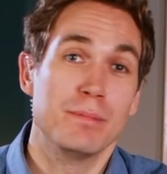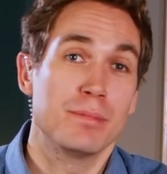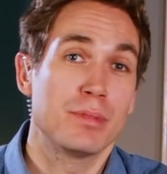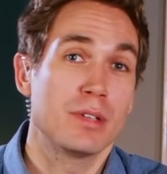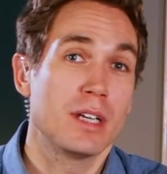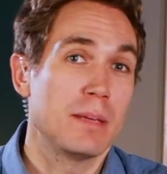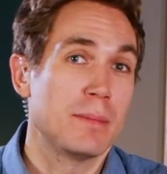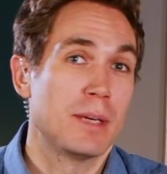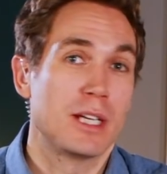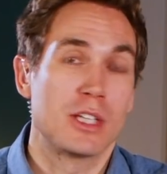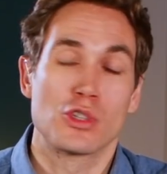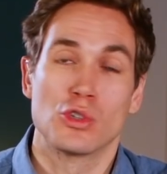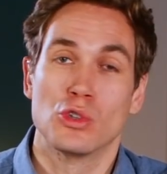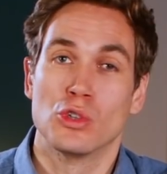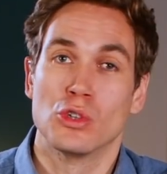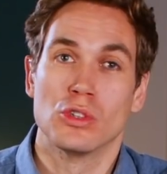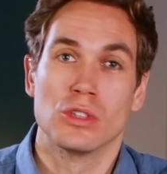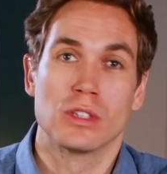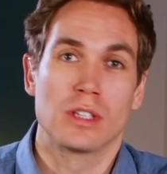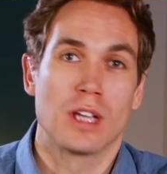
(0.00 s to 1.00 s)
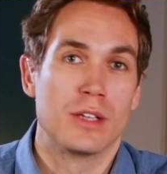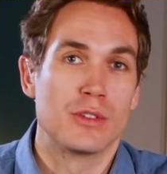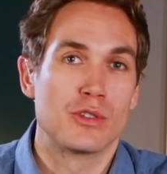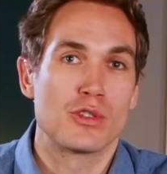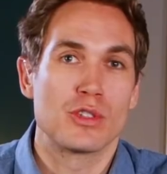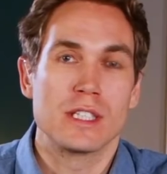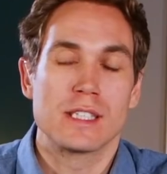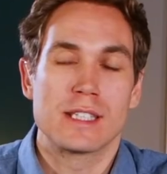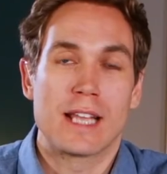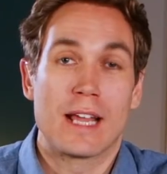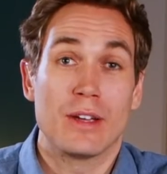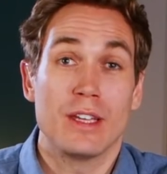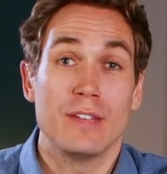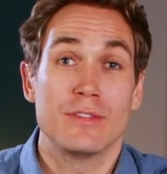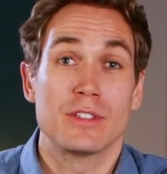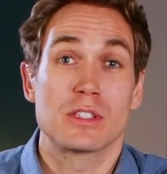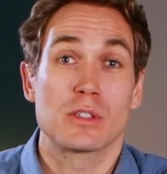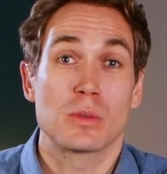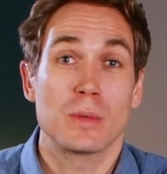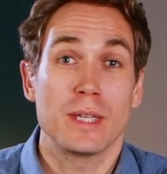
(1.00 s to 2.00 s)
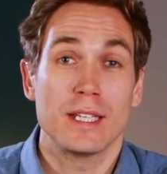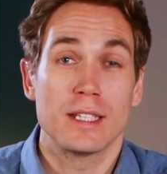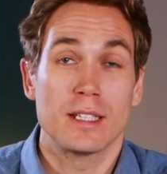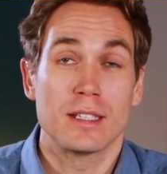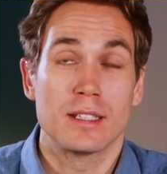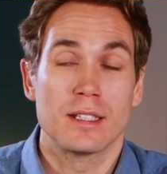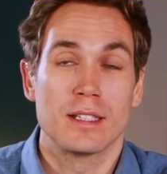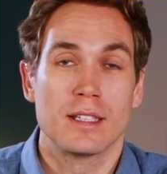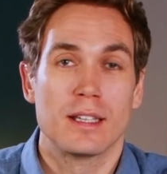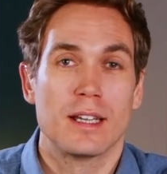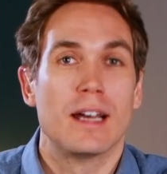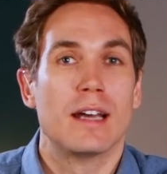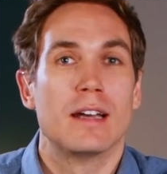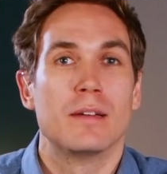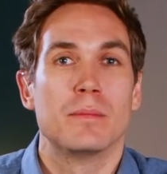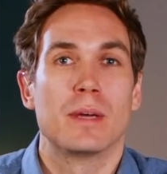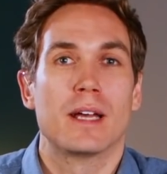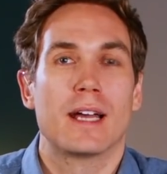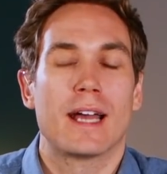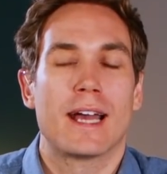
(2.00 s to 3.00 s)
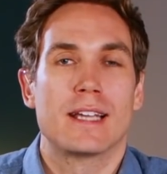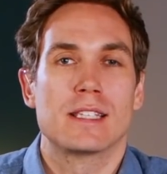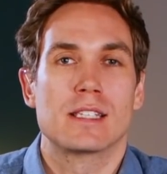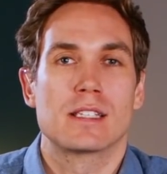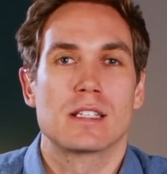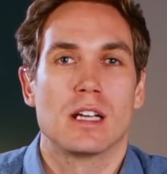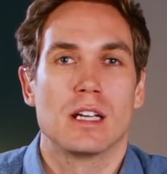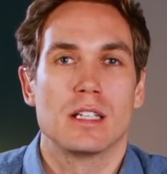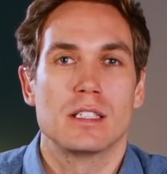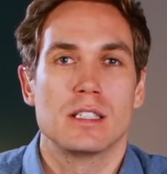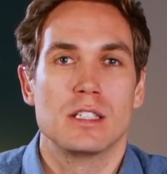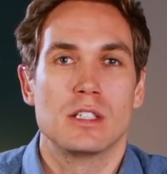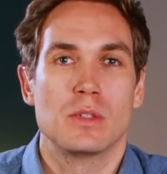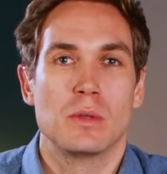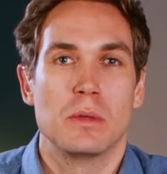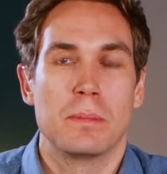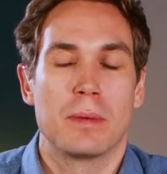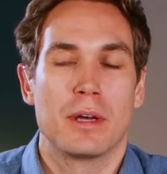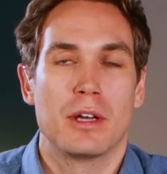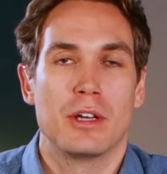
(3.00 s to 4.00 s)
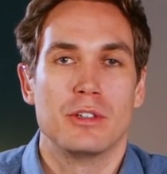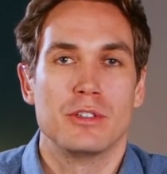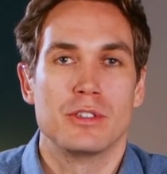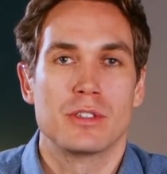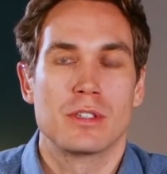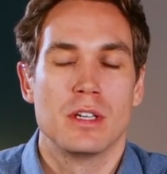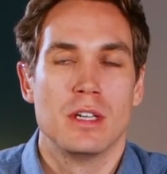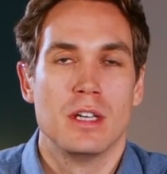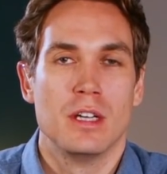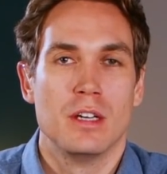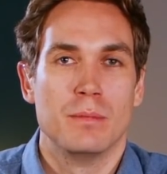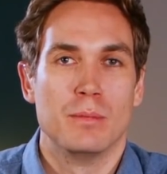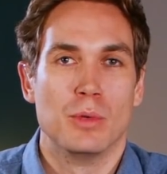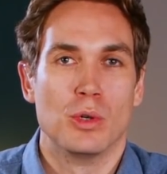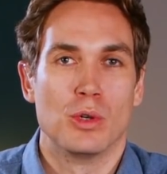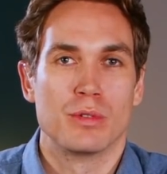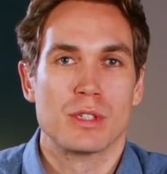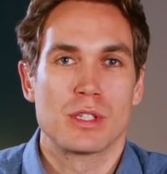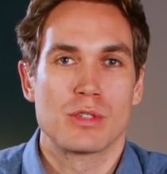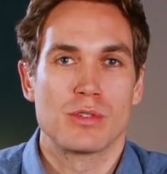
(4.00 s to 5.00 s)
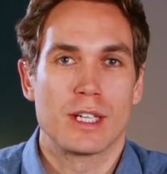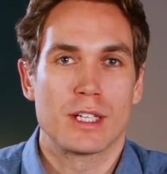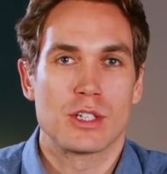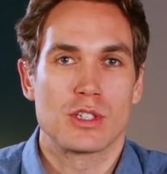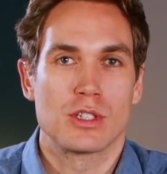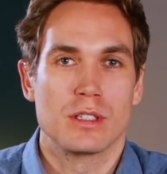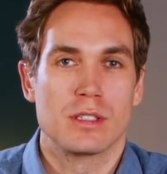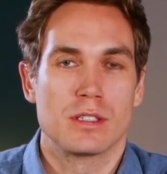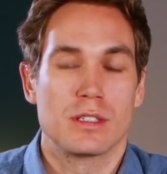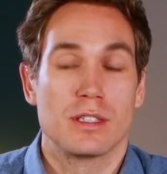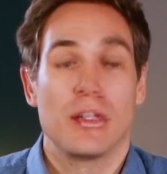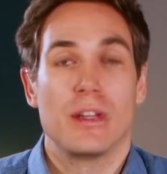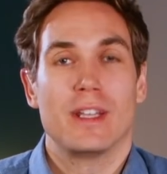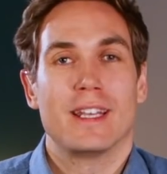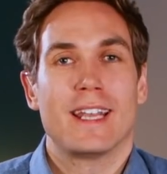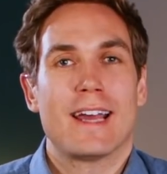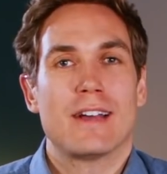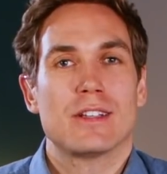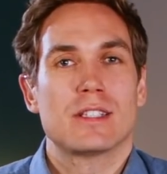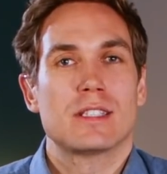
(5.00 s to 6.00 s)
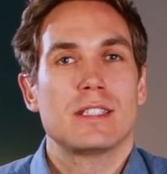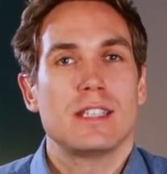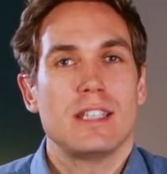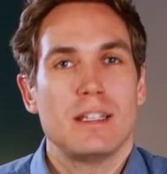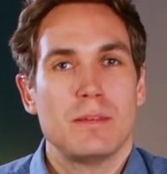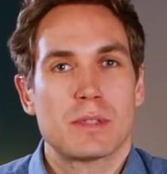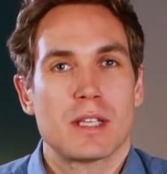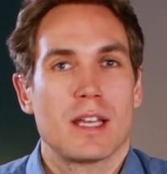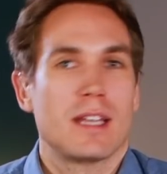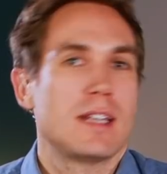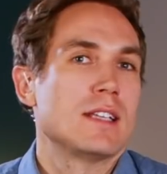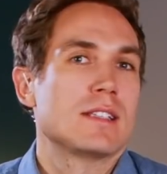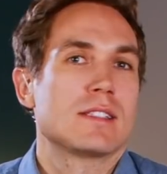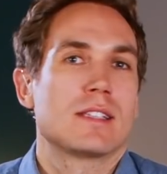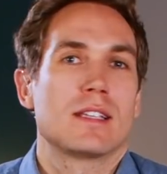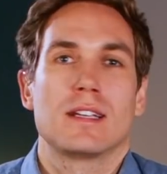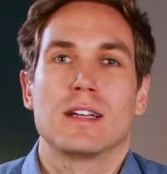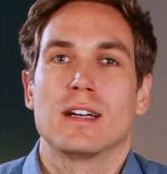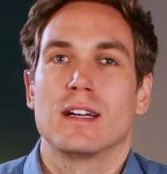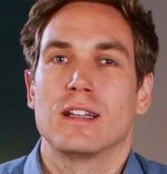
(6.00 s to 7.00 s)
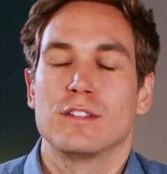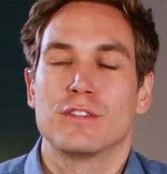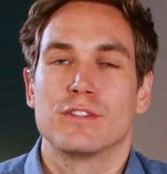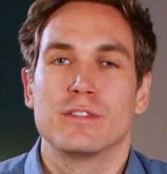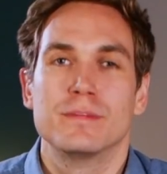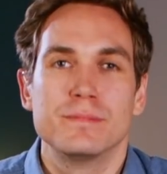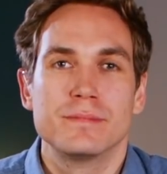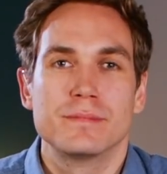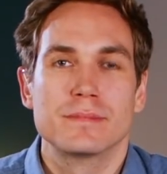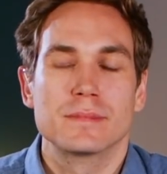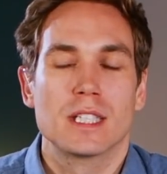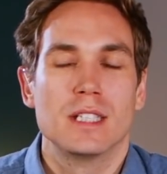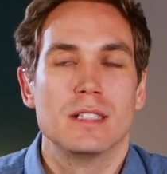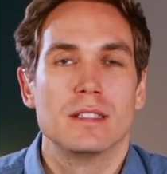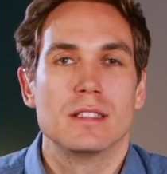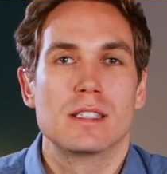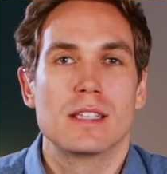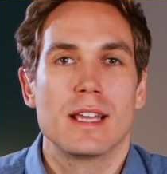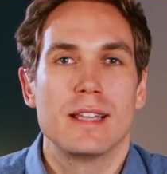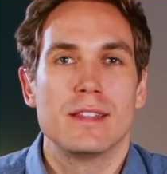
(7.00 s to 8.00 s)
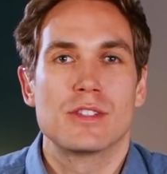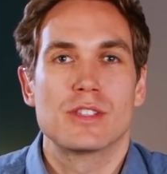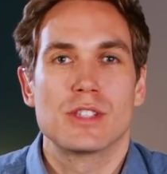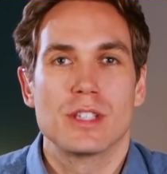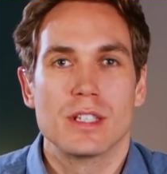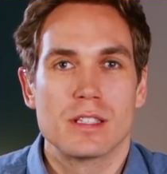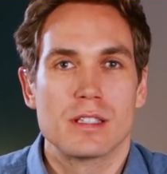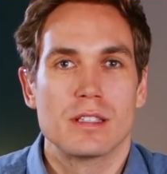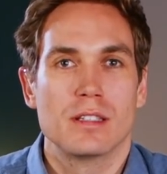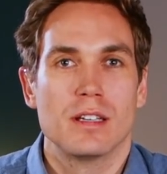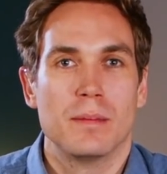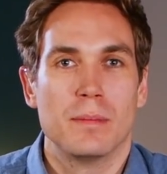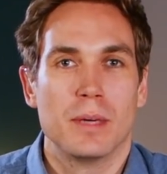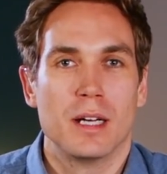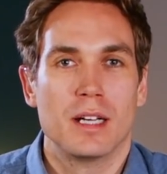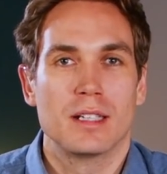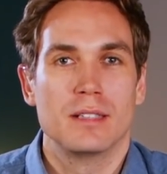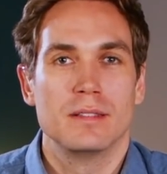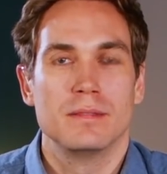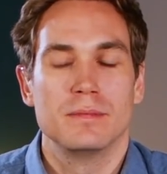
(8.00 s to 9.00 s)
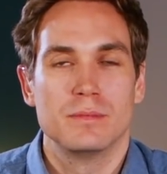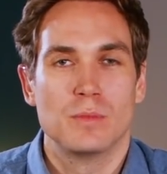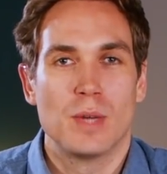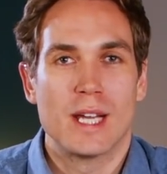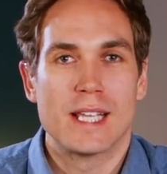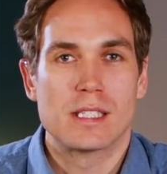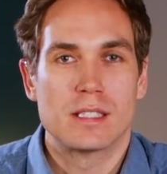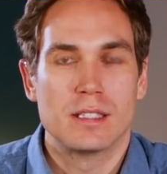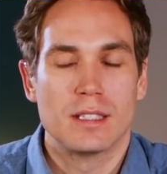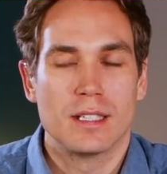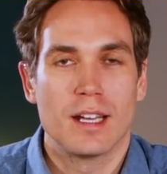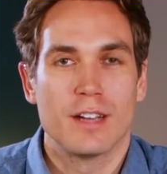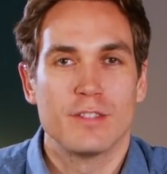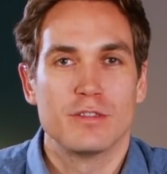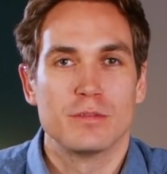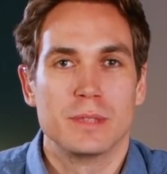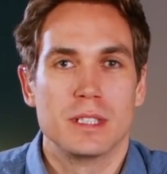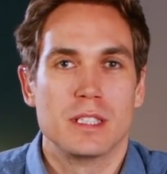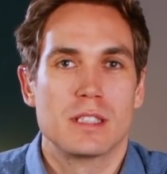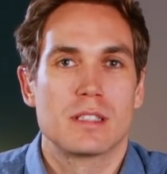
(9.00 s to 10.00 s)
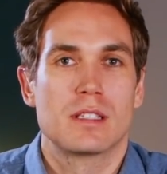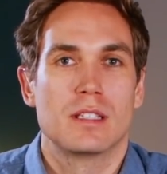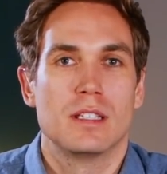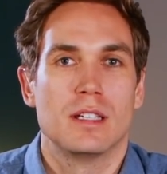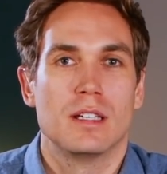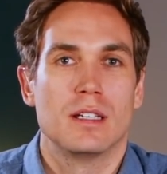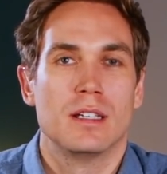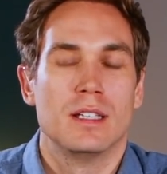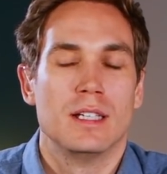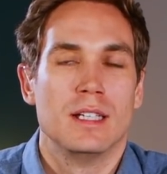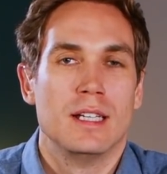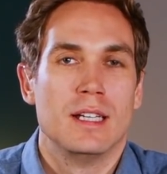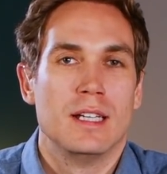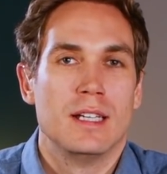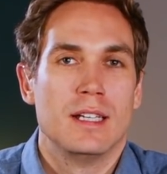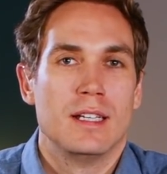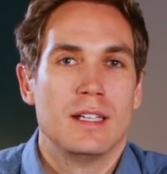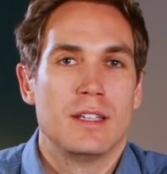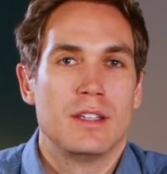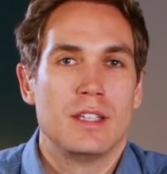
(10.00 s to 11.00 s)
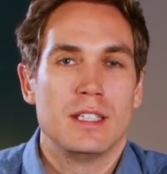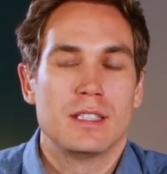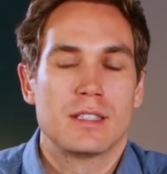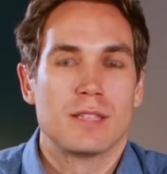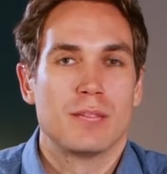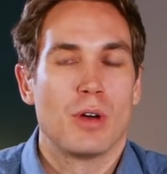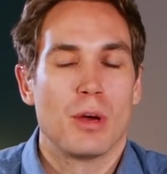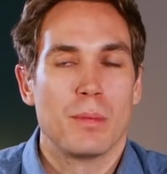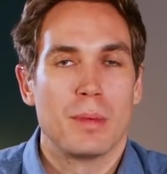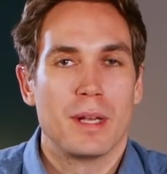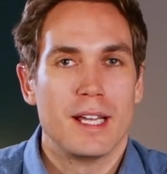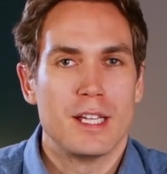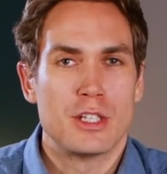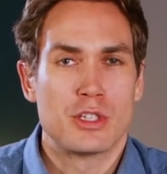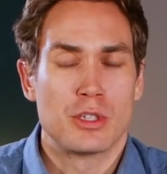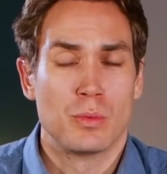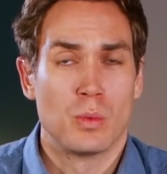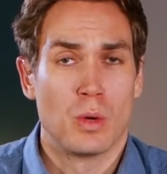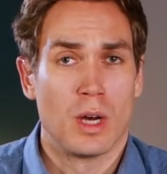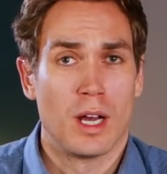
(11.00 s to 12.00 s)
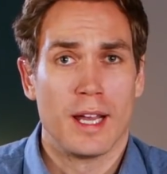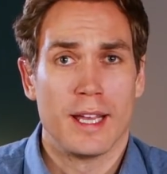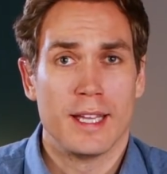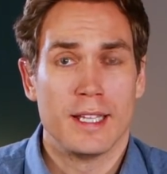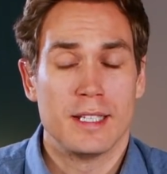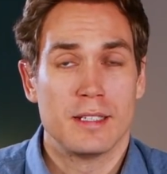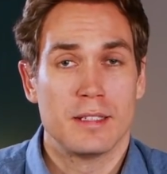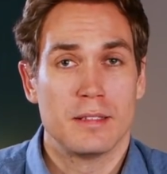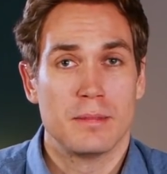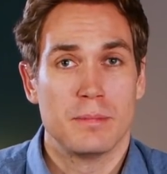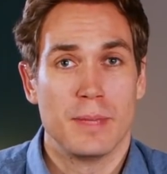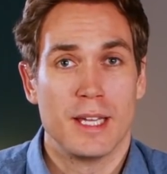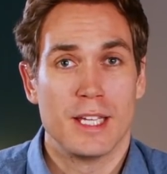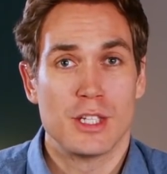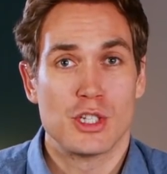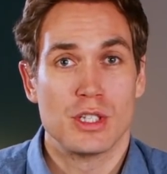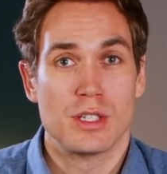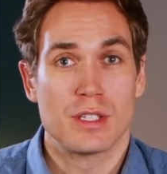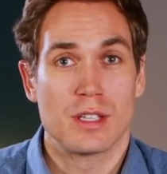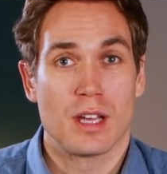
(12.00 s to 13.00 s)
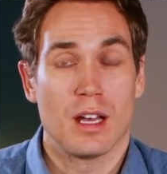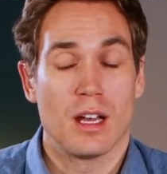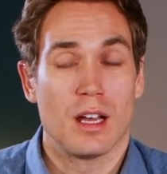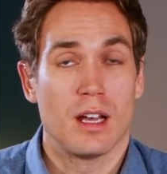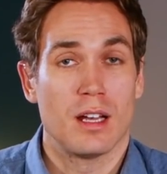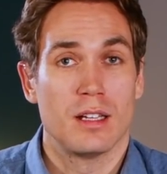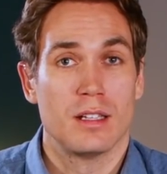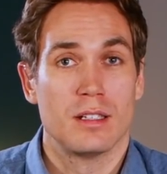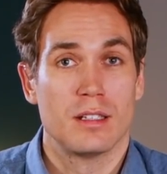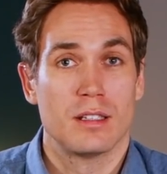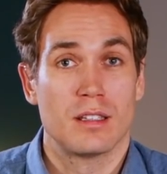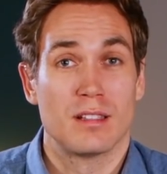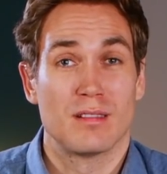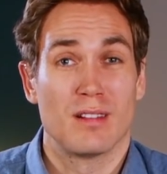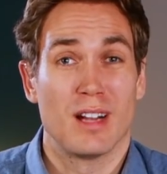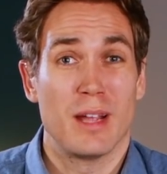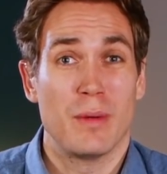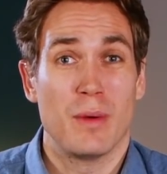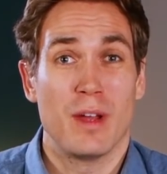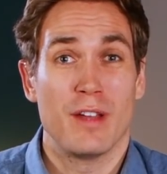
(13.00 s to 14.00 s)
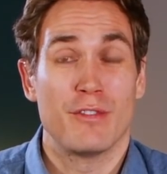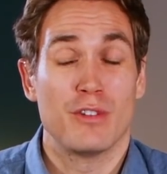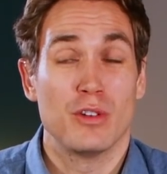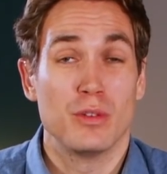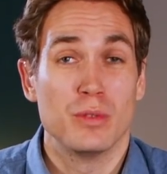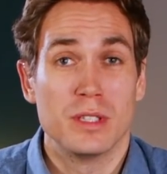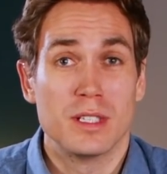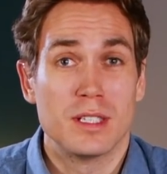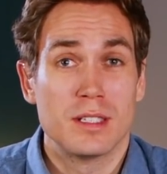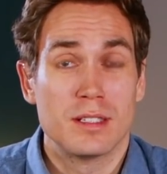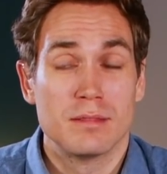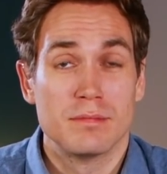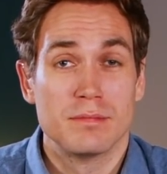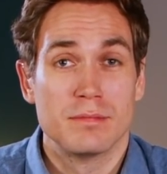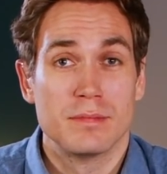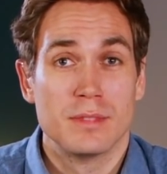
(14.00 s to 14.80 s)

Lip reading: pretty much all countries now, even Sweden has started to impose more restrictions. So it now seems like it's the kind of consensus among Western governments that these population-wide measures are the right way forward.